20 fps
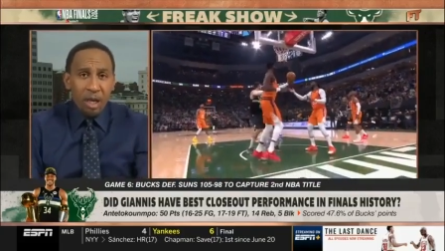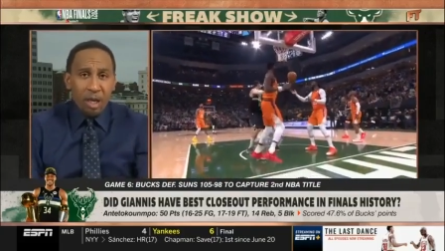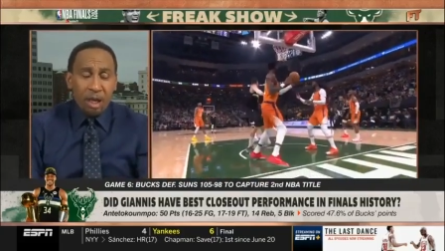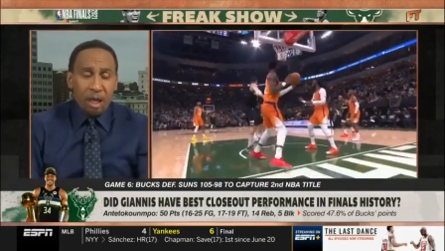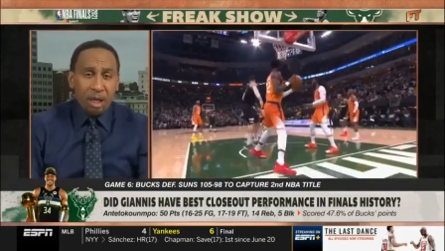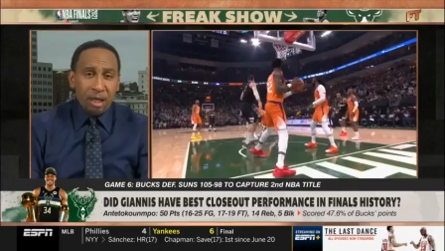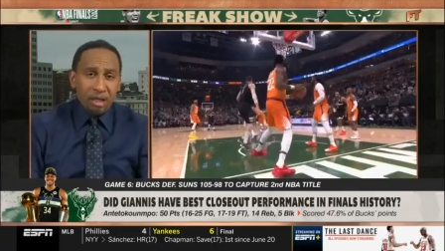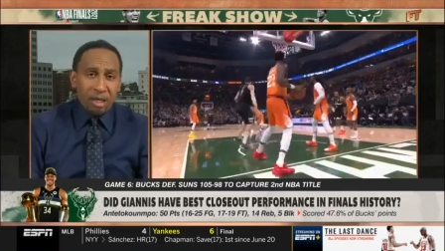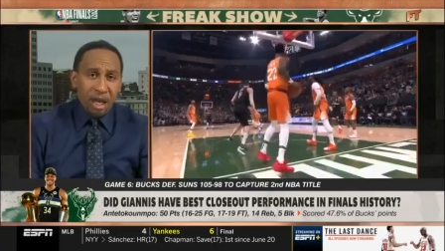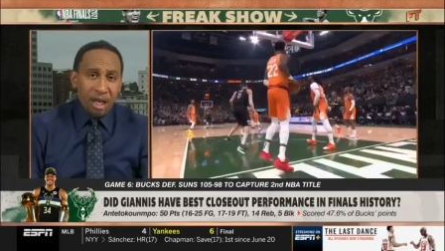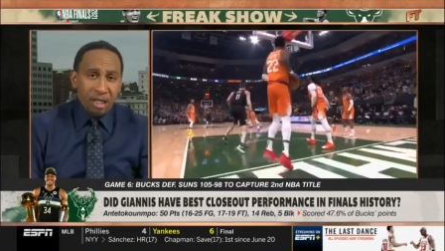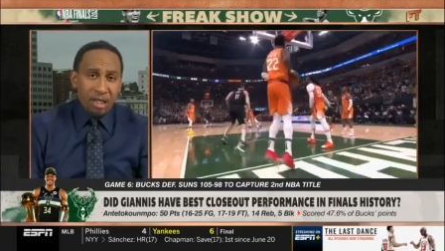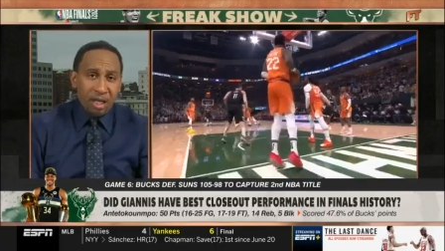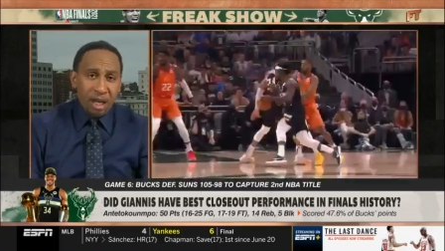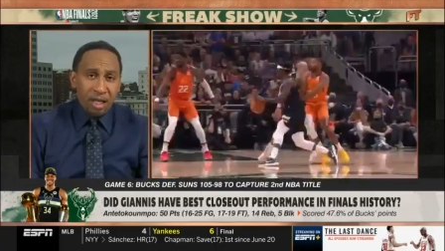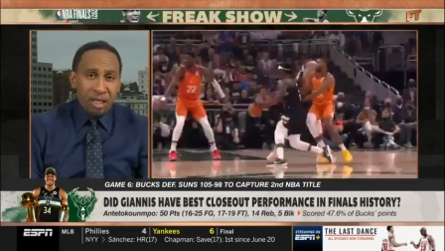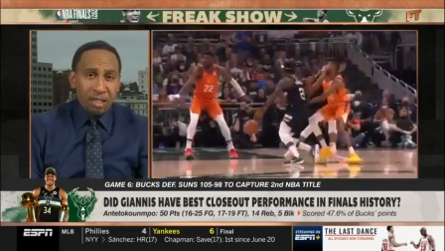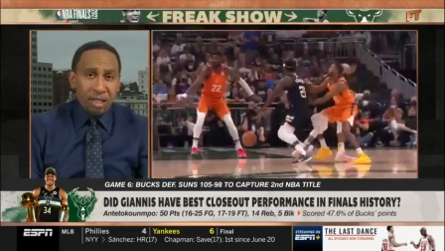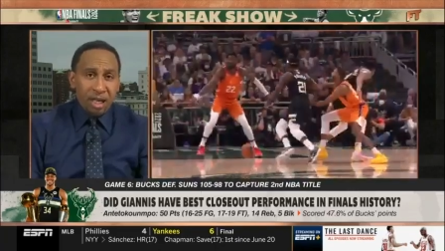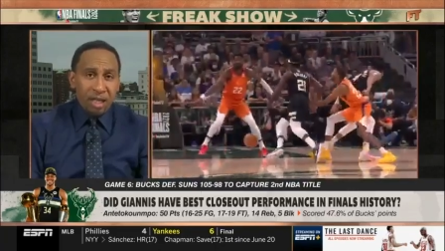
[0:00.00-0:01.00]
Uh, that,
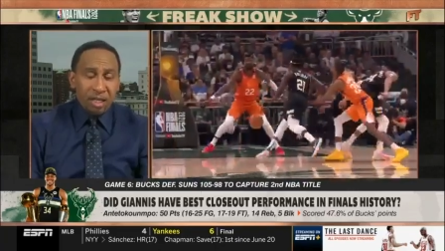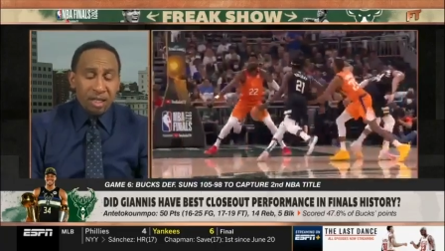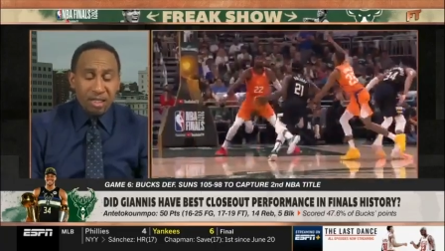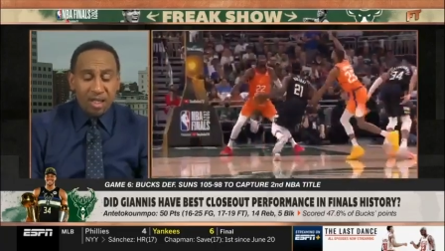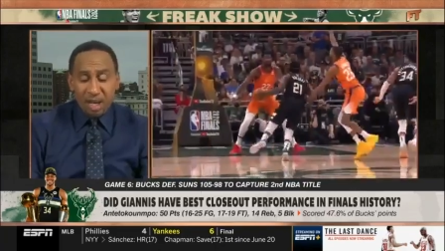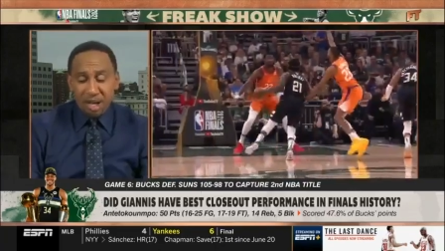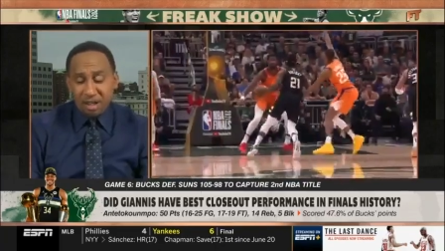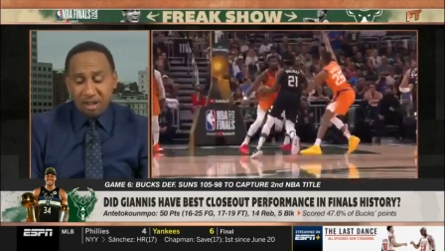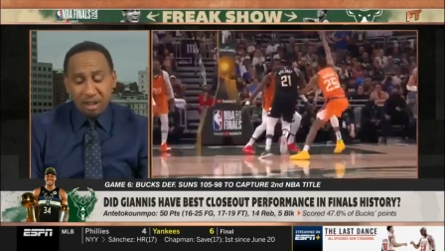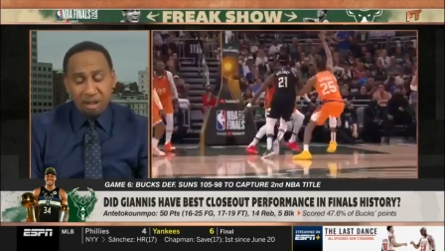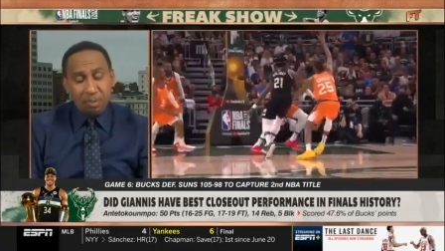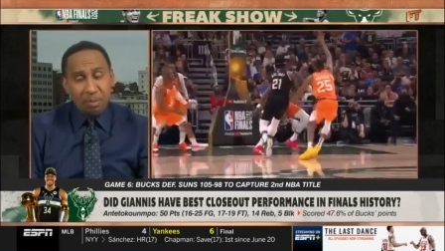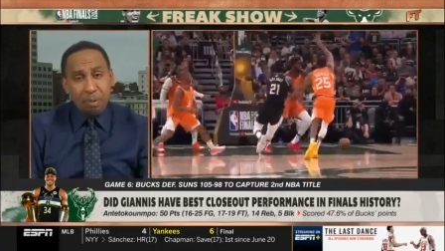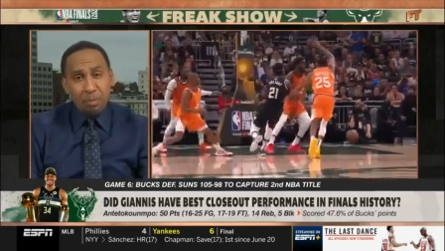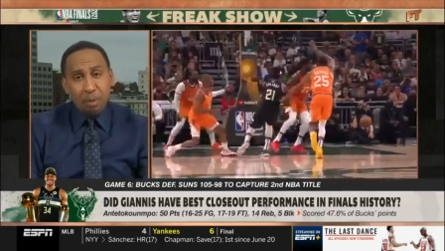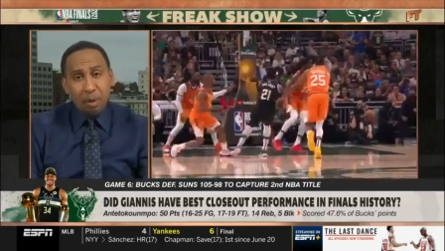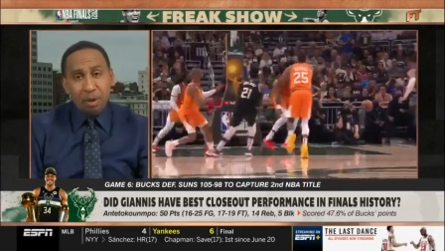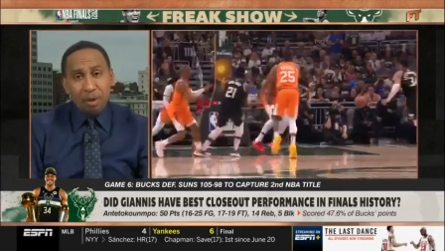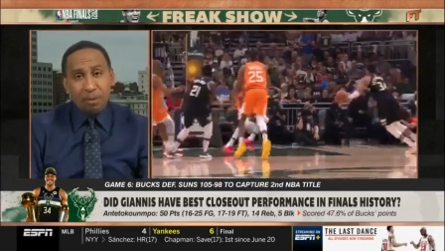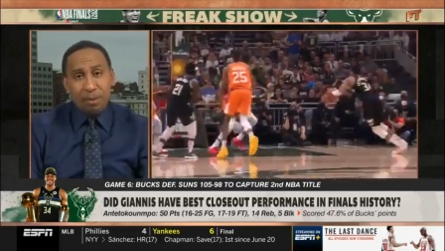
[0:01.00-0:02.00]
that, that he texts me
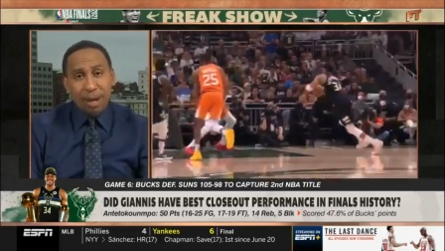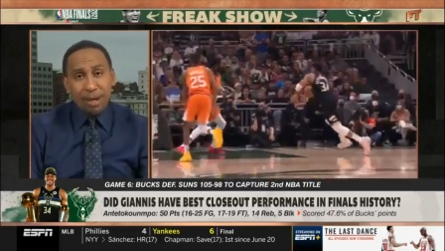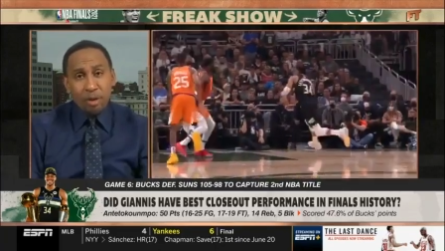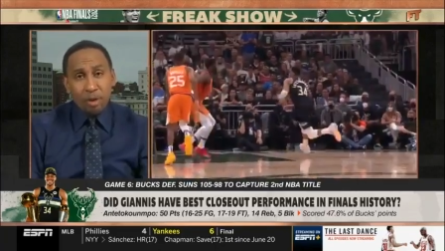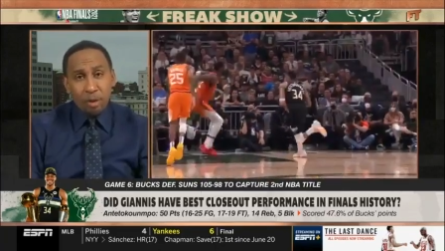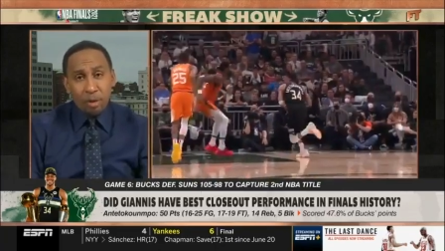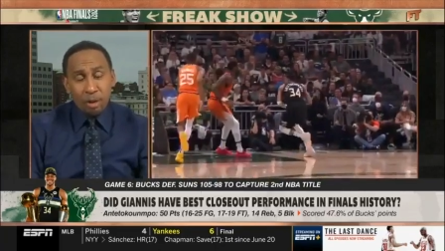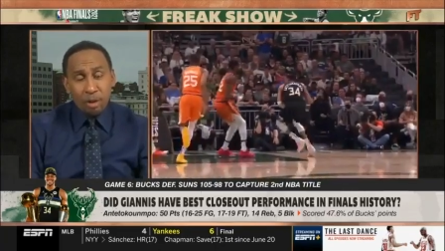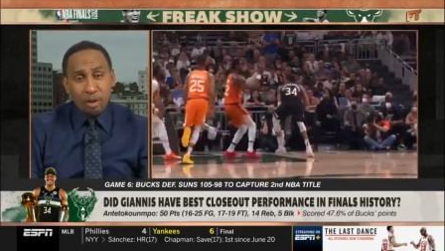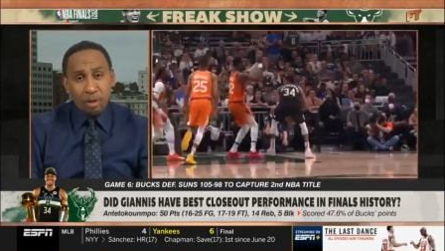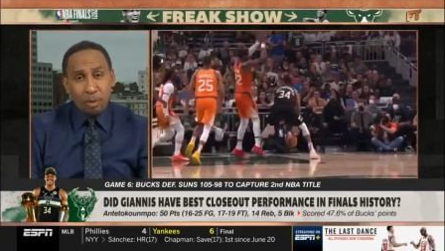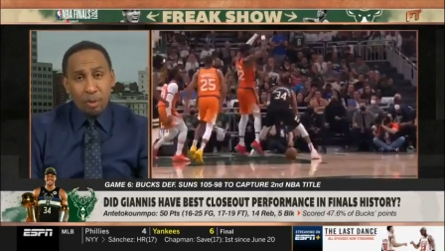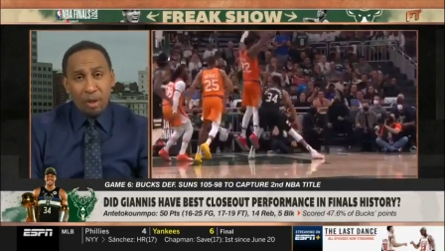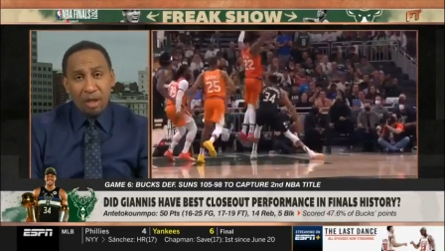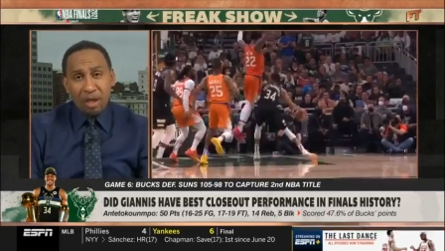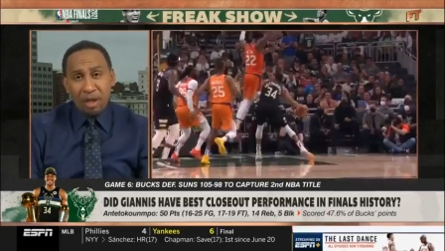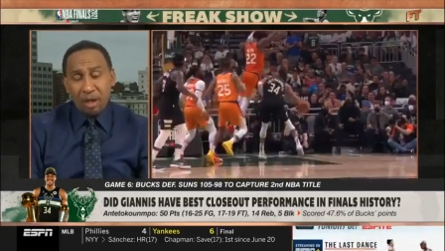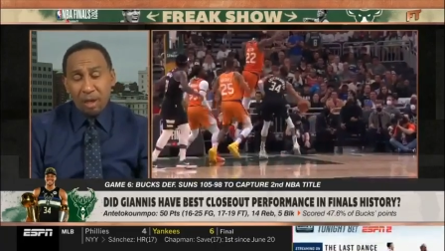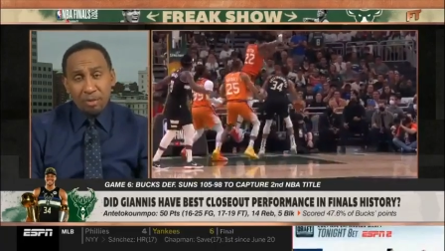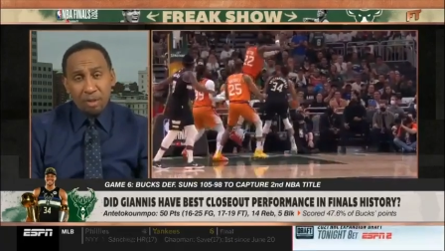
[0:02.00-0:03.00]
more than my daughters
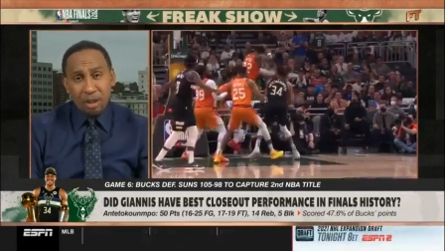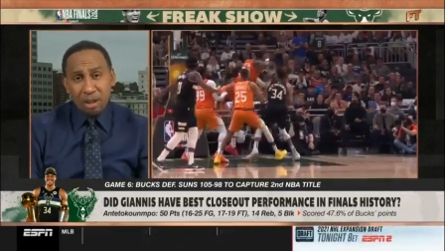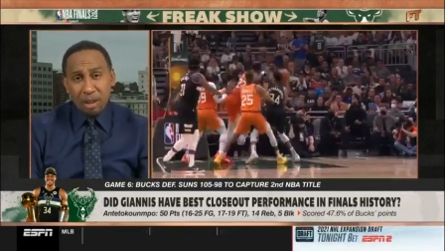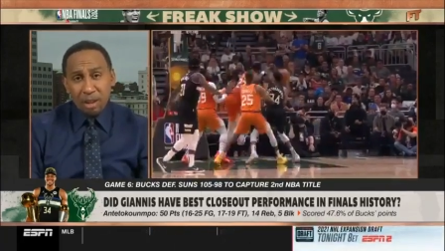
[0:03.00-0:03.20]
when it comes to the